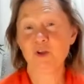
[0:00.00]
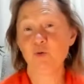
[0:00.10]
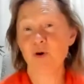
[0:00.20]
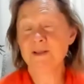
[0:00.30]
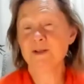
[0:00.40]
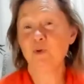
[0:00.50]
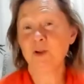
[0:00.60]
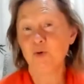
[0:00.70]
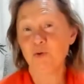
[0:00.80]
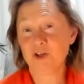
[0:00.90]
you answer one
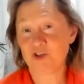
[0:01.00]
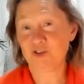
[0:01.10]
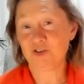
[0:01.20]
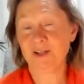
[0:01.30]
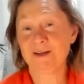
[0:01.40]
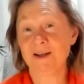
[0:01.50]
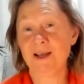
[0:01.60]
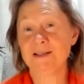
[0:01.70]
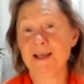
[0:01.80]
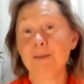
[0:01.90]
question, that
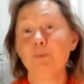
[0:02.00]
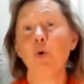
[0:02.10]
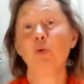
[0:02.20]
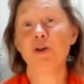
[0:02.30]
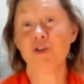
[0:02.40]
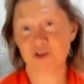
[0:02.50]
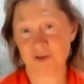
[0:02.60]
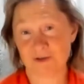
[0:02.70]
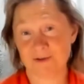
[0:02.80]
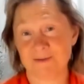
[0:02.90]
creates ten more
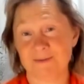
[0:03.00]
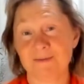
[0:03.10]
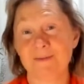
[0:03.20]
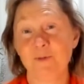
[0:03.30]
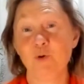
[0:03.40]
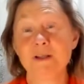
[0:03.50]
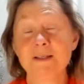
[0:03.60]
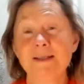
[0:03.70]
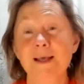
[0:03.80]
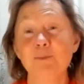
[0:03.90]
questions you
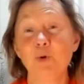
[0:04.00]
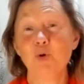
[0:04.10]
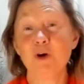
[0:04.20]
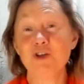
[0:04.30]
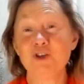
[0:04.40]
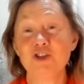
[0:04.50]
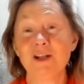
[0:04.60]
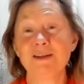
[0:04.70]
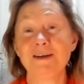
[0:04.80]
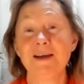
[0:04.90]
answer 10 more questions,
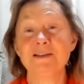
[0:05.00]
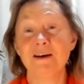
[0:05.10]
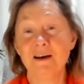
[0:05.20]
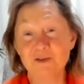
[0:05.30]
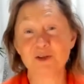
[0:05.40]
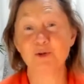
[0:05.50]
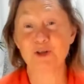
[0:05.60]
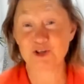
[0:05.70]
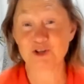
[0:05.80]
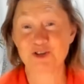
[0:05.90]
that creates 100
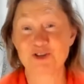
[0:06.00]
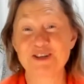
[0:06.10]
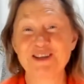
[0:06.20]
questions.